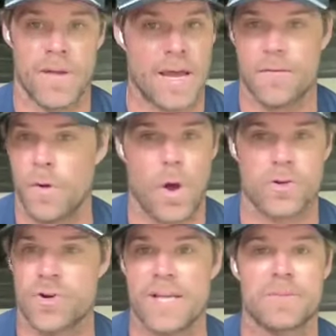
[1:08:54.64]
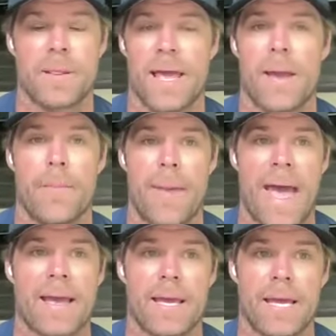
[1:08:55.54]
he had a full heart transplant
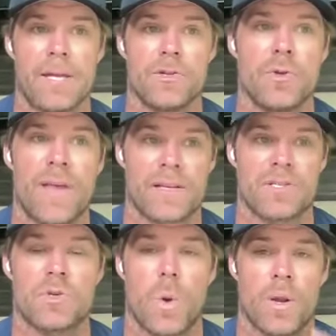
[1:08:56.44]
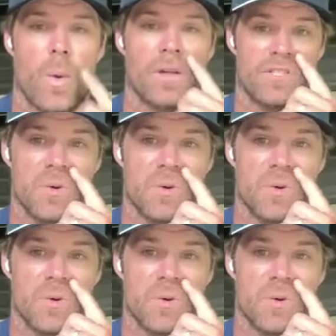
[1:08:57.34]
back in 2021.